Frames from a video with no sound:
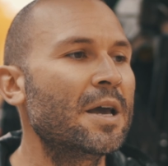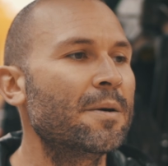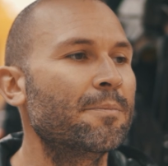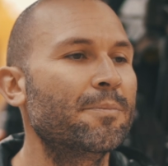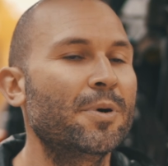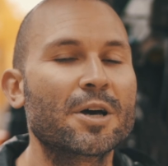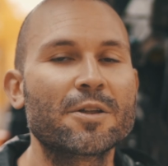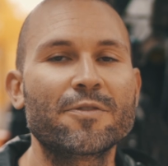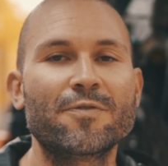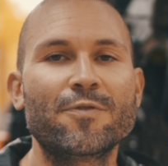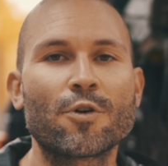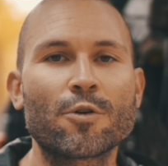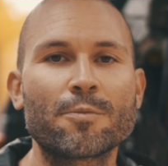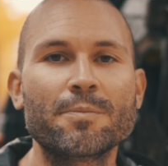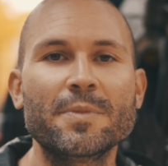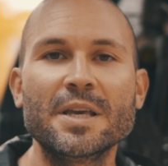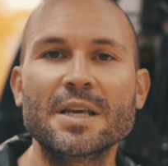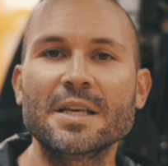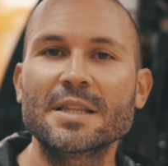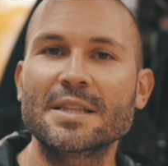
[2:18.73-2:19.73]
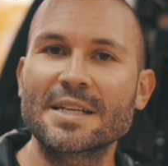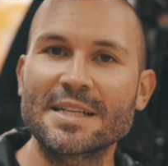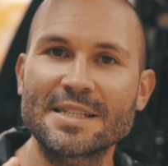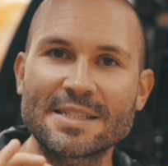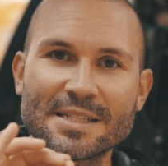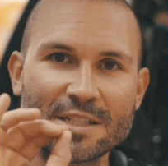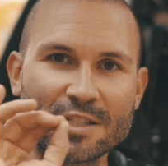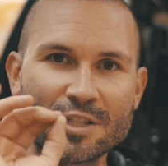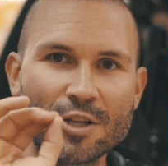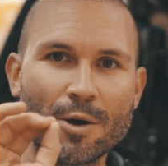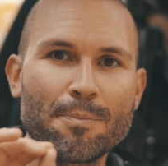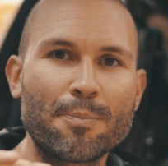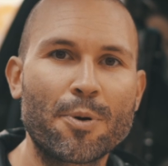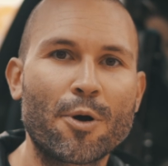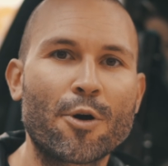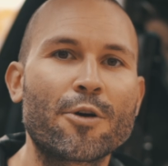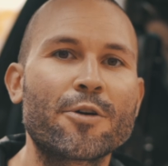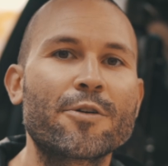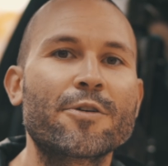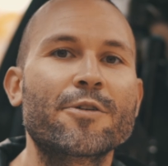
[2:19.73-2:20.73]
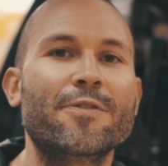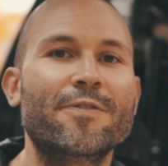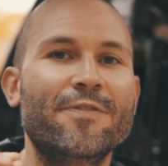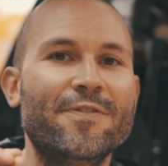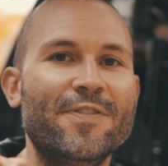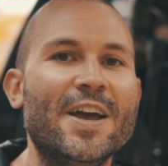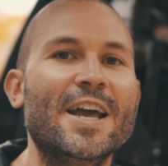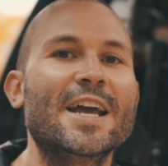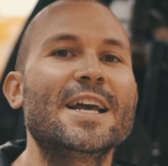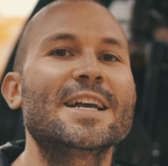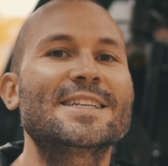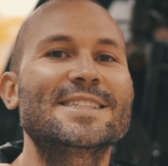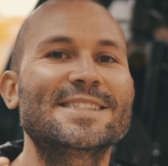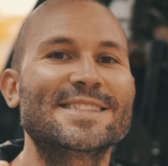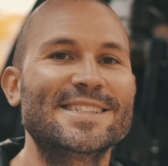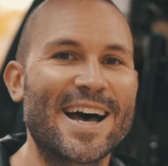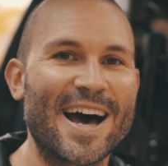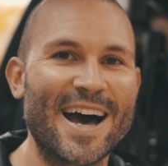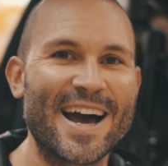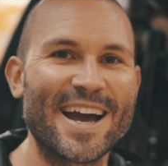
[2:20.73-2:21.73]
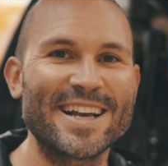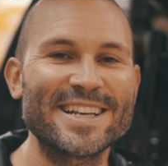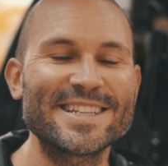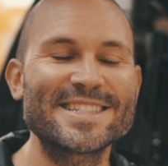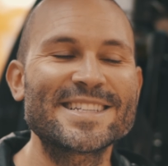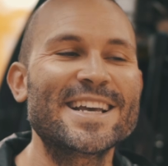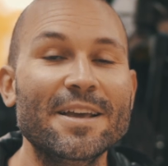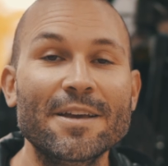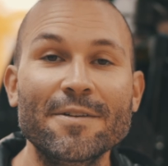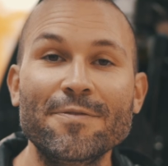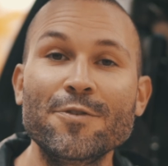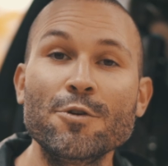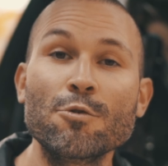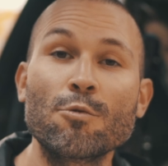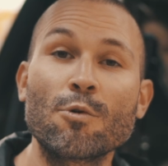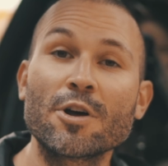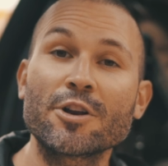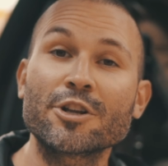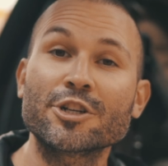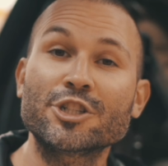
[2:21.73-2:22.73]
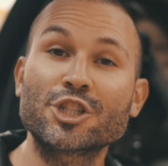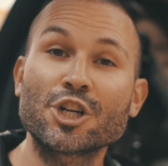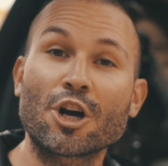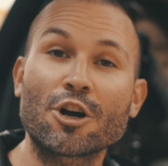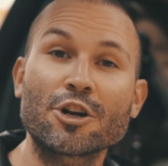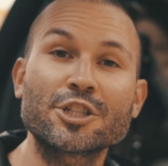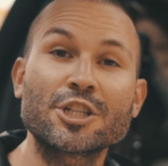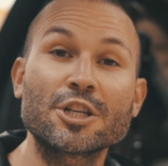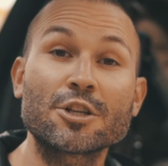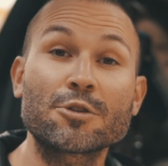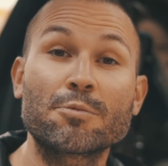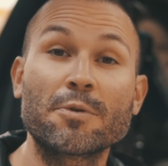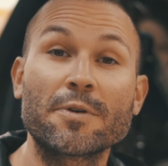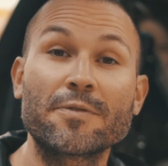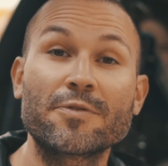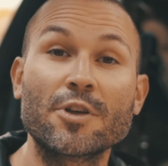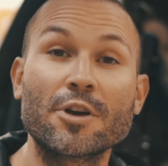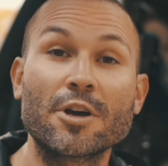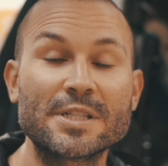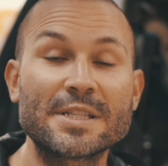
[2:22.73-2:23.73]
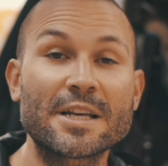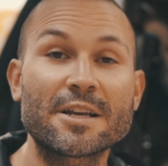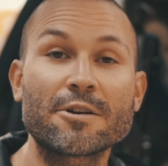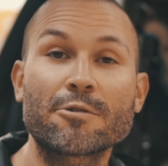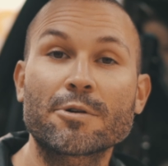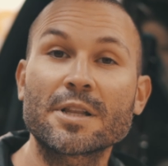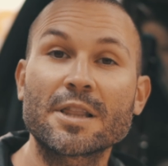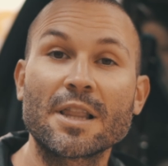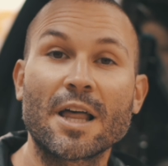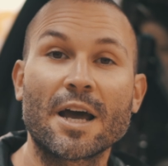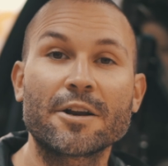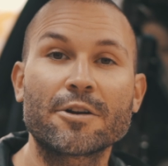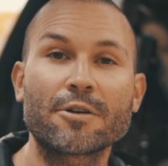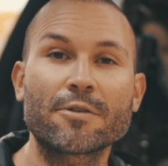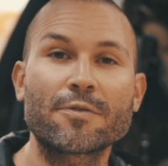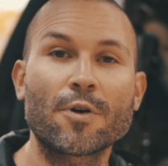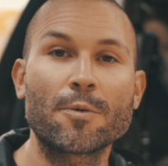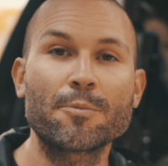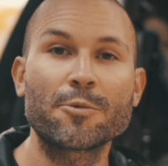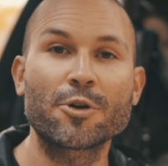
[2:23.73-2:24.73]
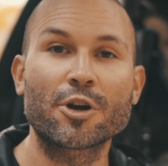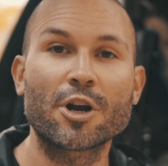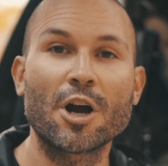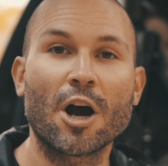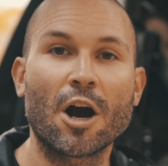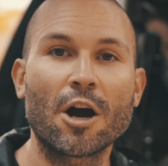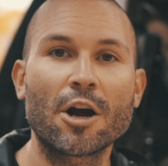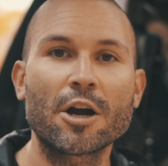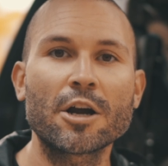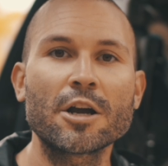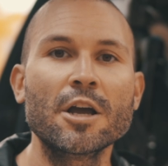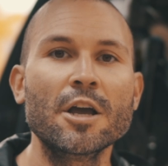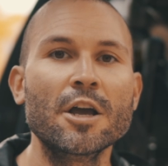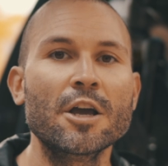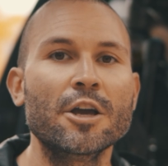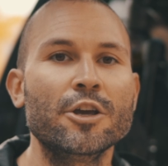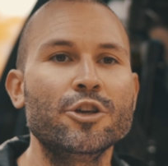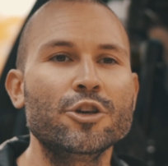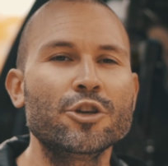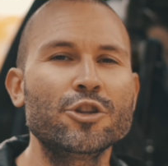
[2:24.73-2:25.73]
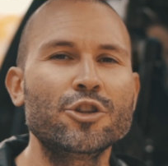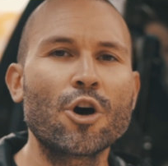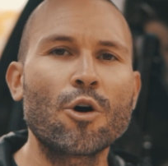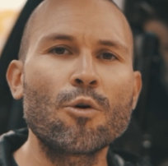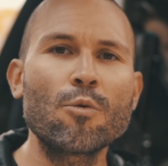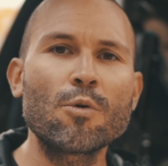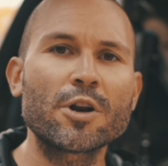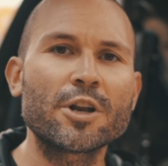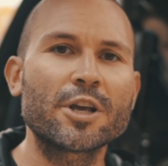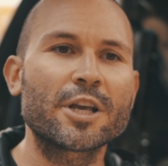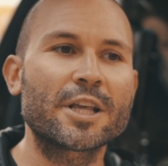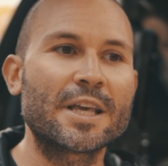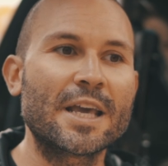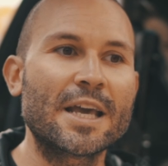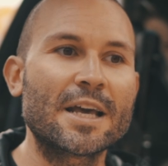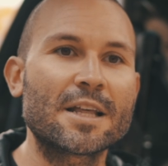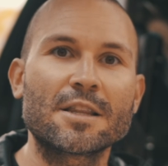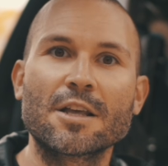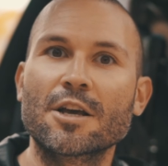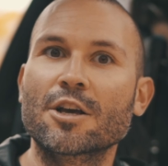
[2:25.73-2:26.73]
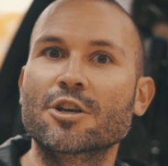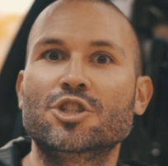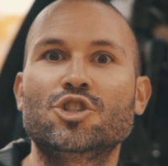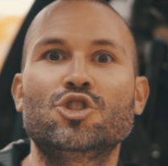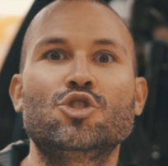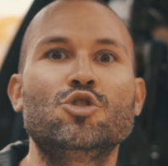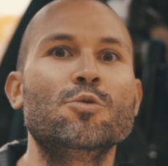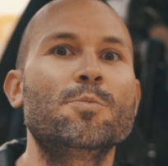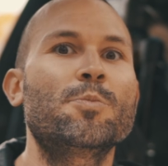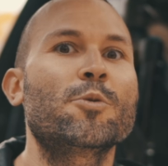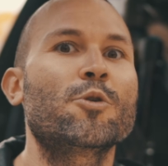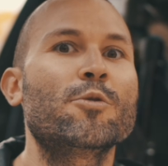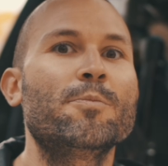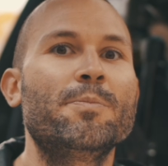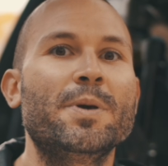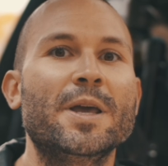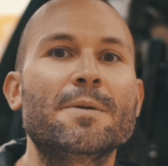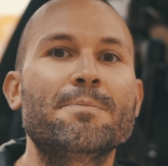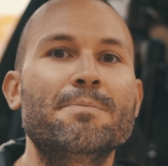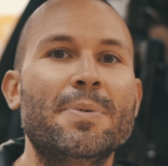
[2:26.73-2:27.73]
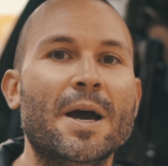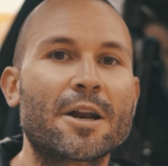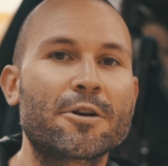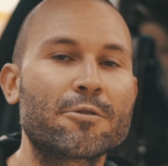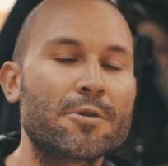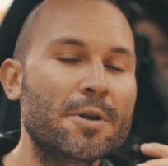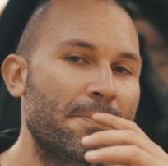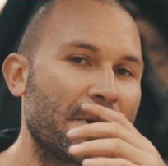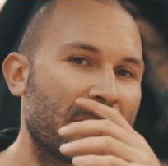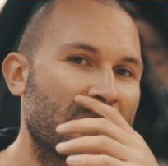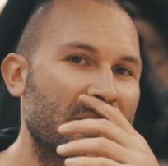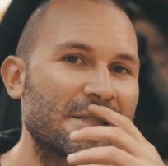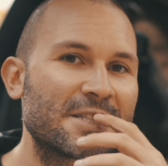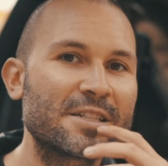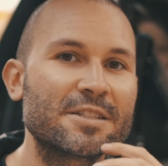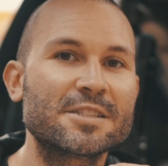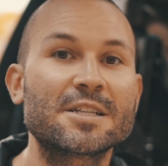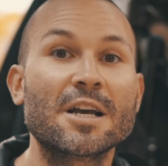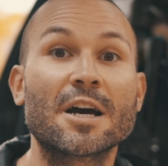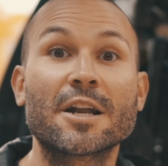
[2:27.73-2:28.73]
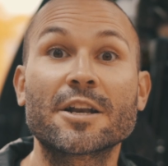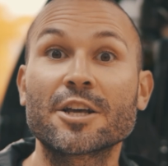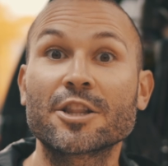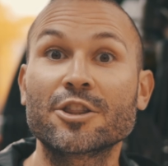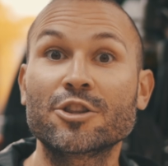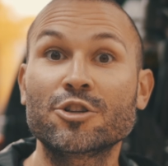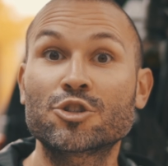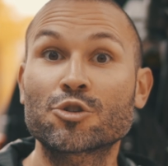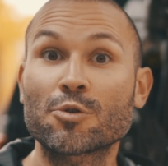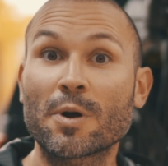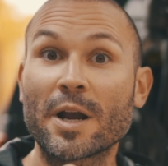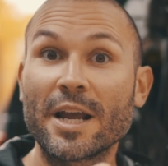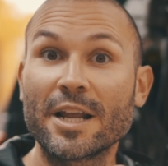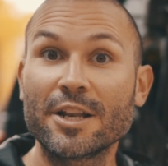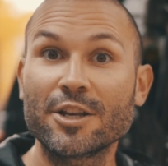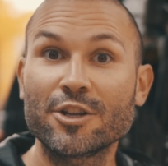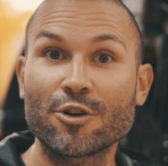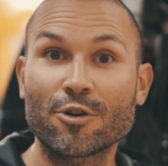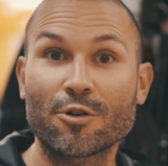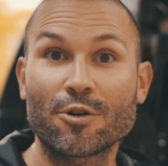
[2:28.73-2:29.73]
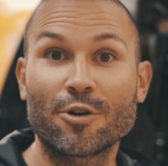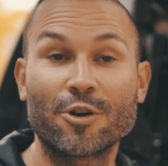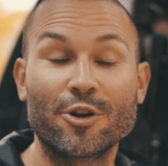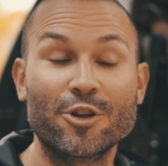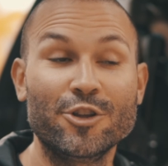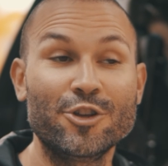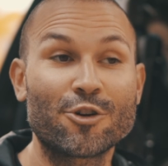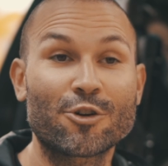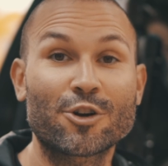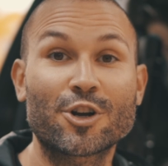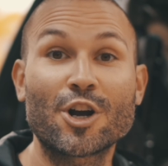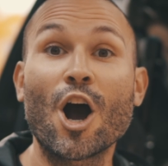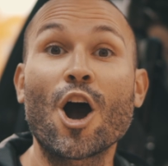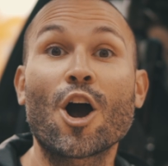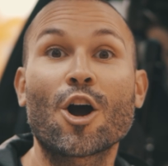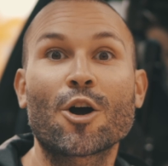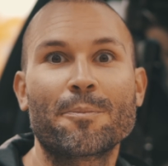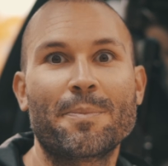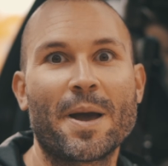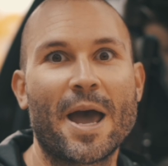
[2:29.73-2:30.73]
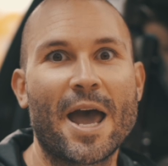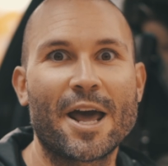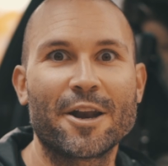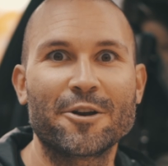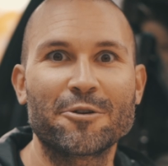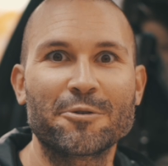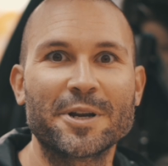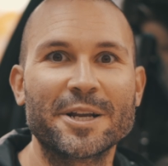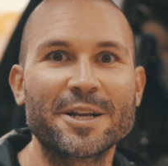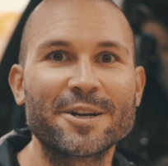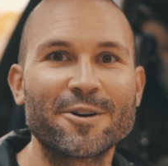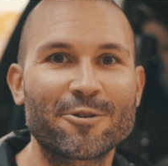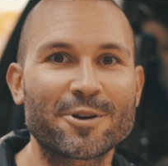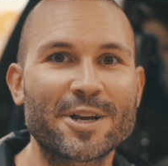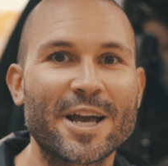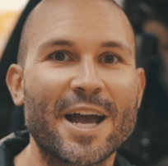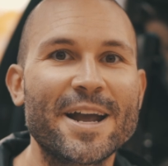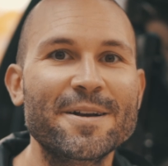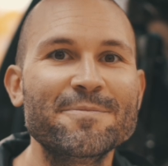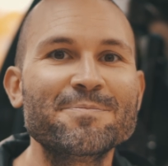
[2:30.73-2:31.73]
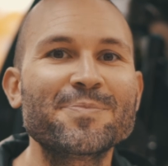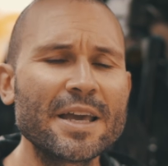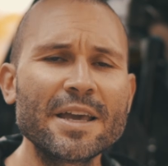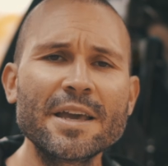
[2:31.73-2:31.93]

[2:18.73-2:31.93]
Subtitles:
But for me, this is the perfect size. If you want to charge it with the cigarette lighter from your car, you don't want to get a super big battery because it's gonna drain your car battery, okay?